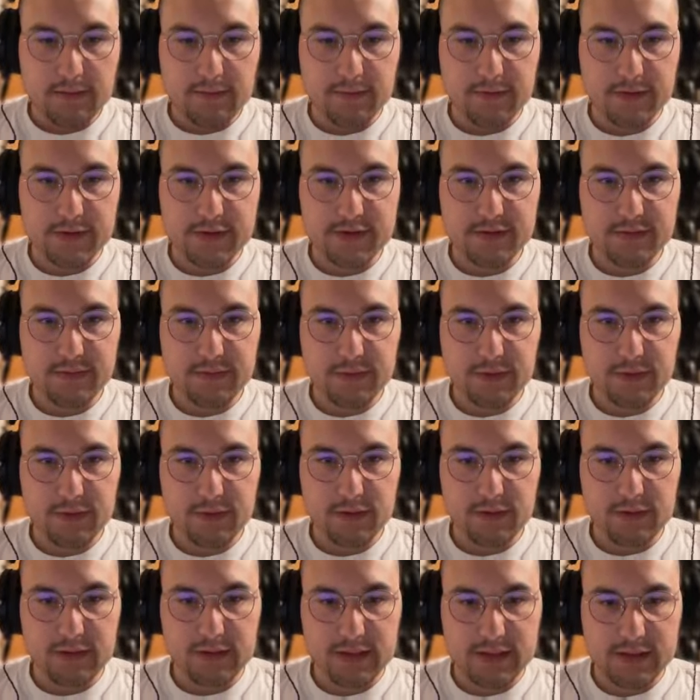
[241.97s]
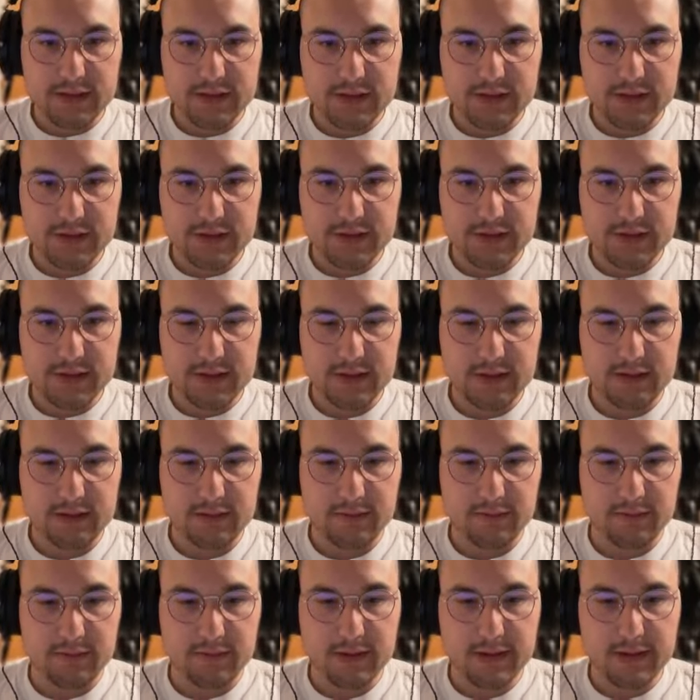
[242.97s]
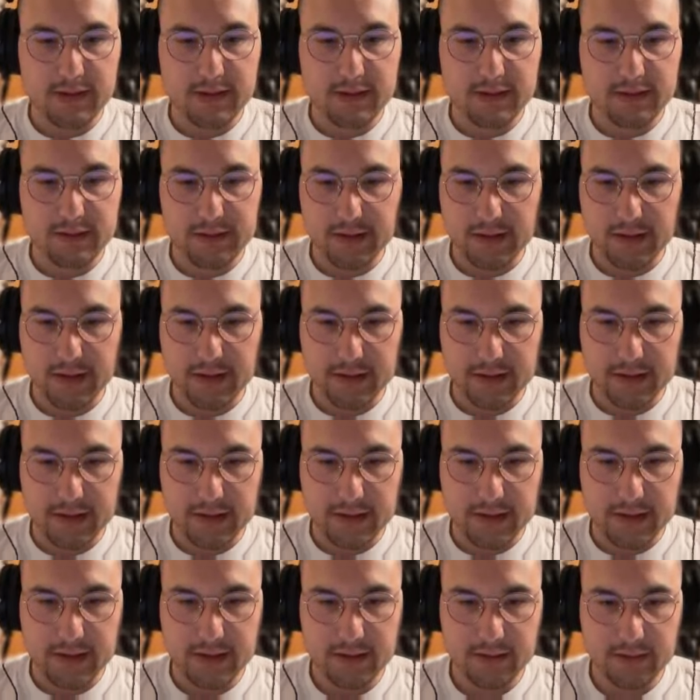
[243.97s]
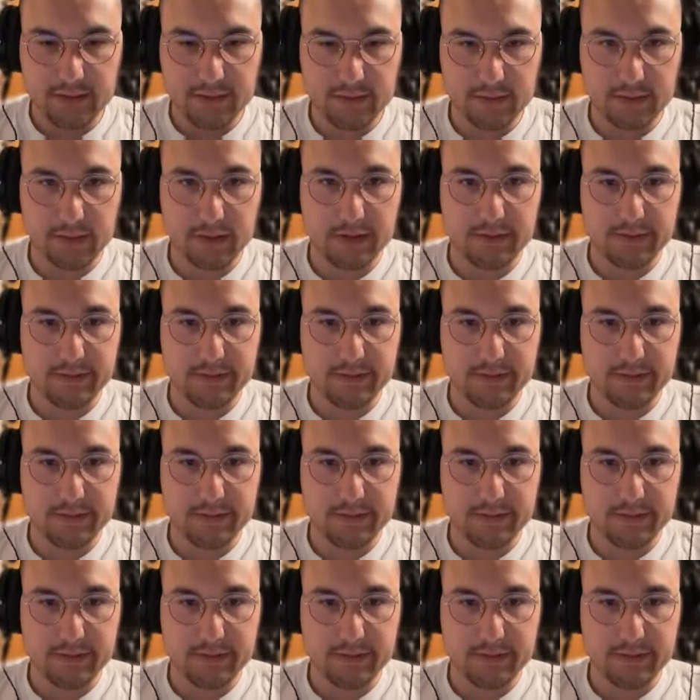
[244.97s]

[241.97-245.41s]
first of all, let's just run the kick through the